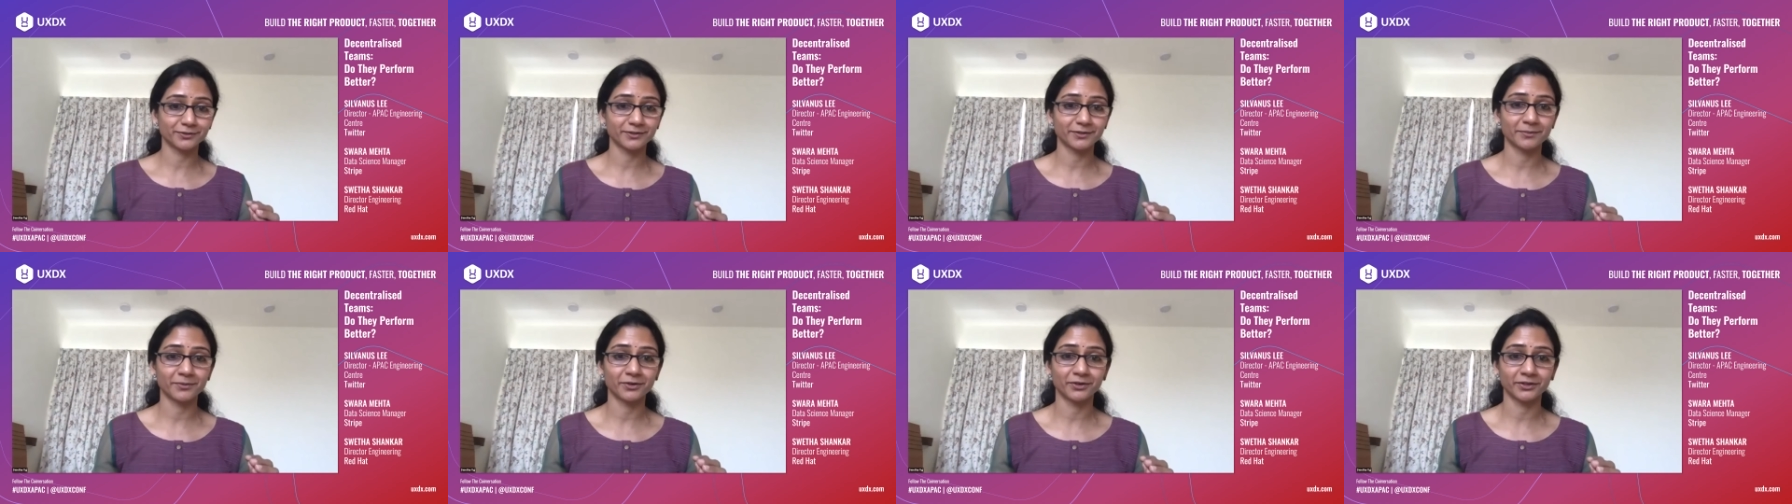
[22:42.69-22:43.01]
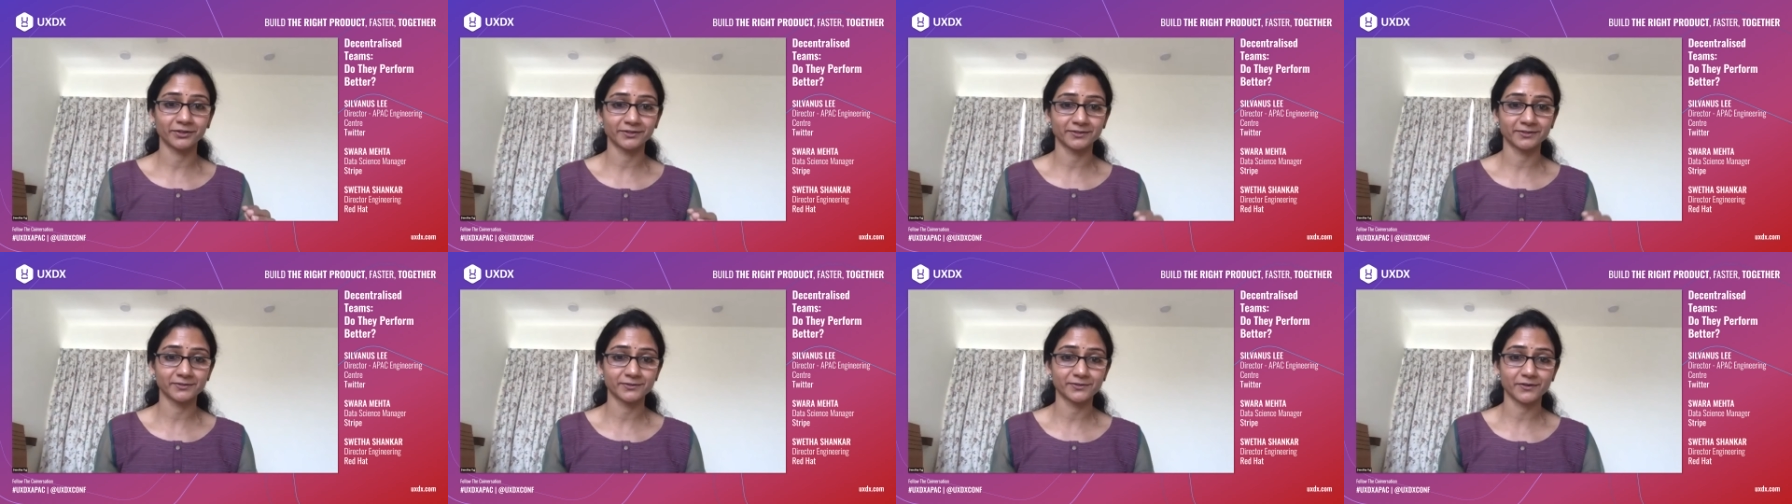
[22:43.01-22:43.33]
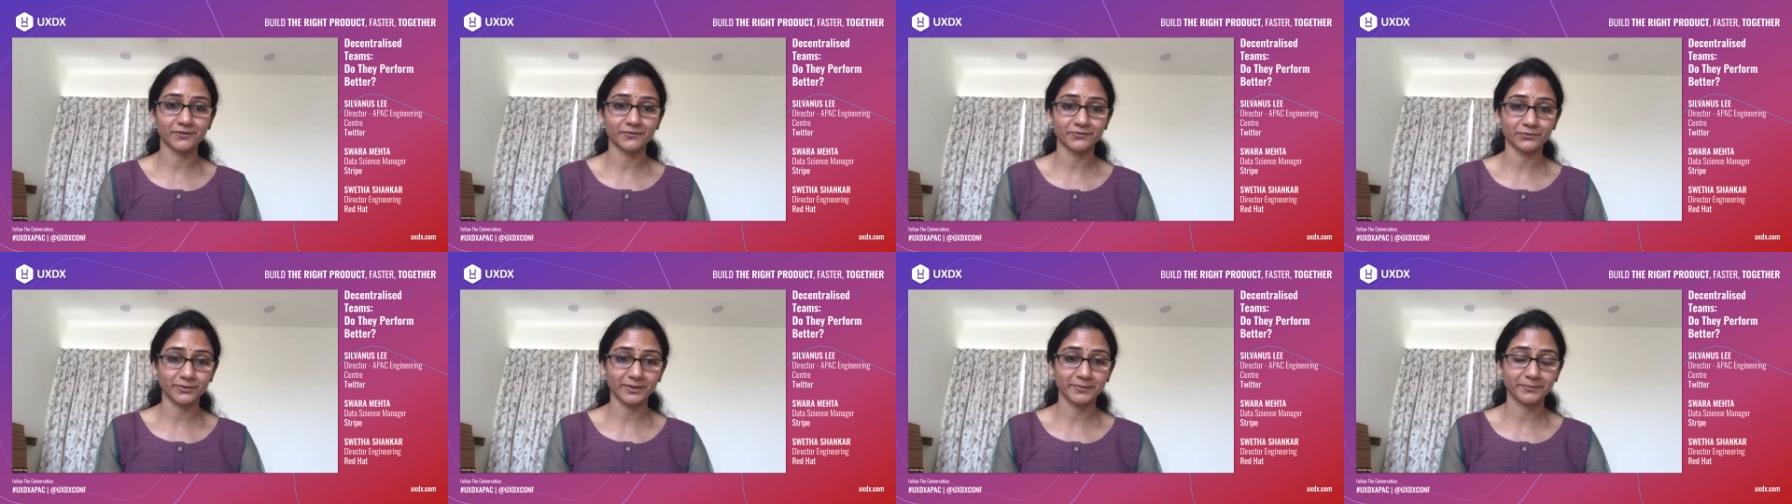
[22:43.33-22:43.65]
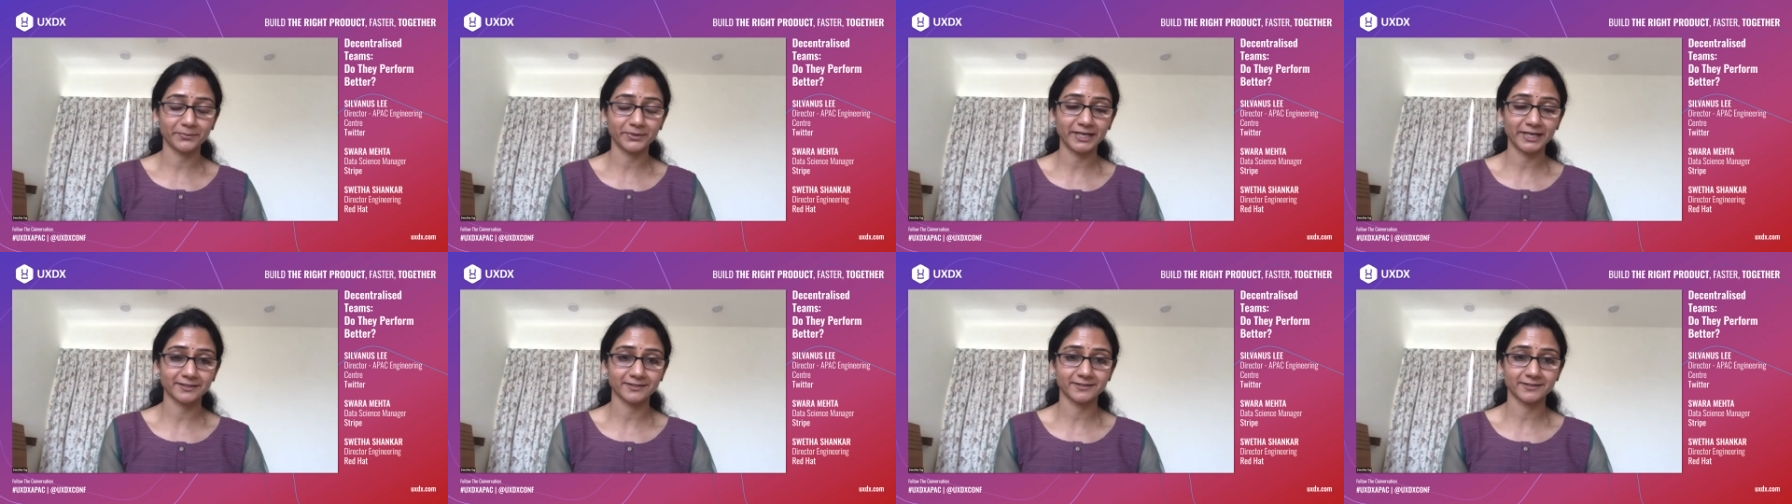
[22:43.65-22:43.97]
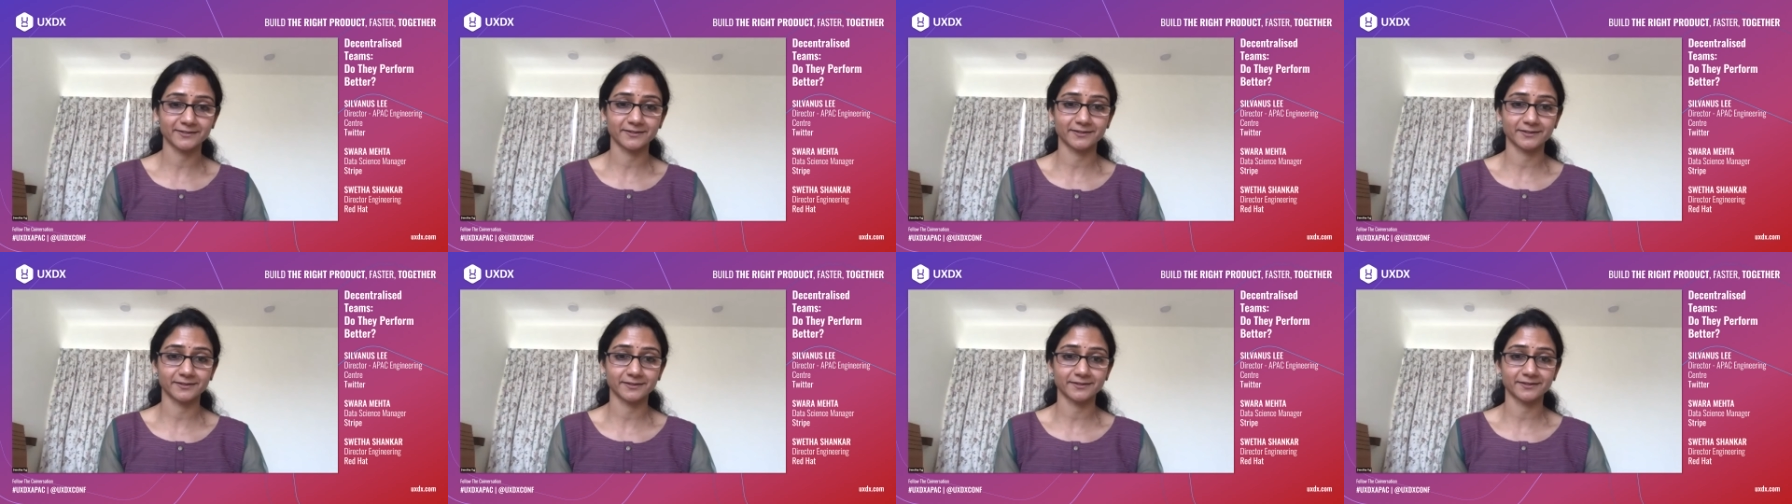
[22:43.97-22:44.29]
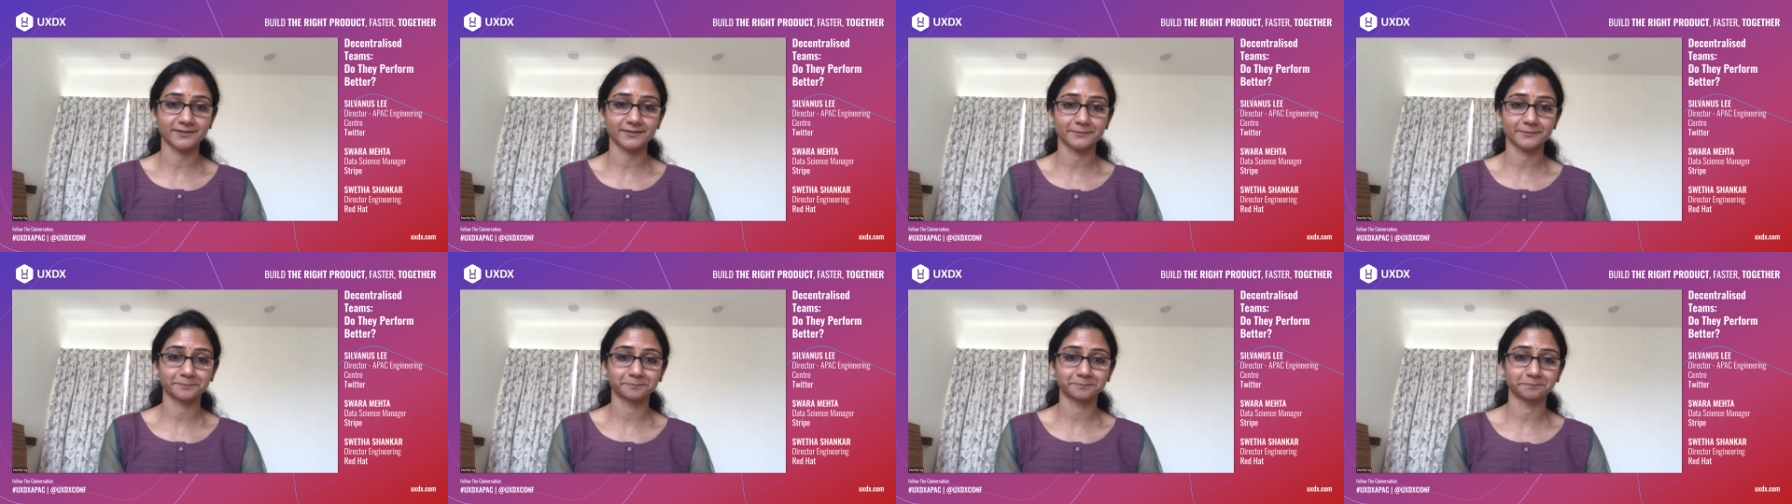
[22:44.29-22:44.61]
the modern software
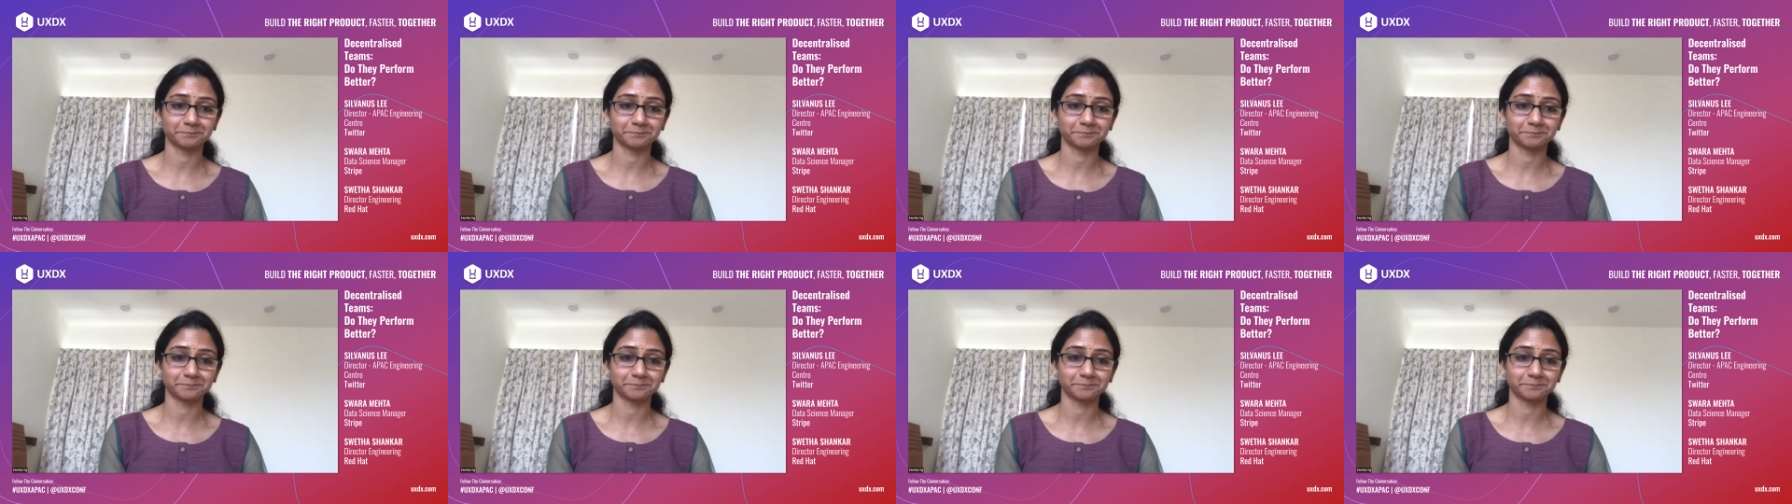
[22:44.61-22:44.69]
practices.